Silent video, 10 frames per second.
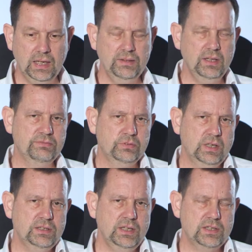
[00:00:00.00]
and
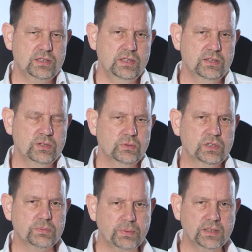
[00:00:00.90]
therefore are destined
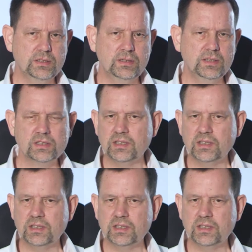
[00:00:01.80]
to express it in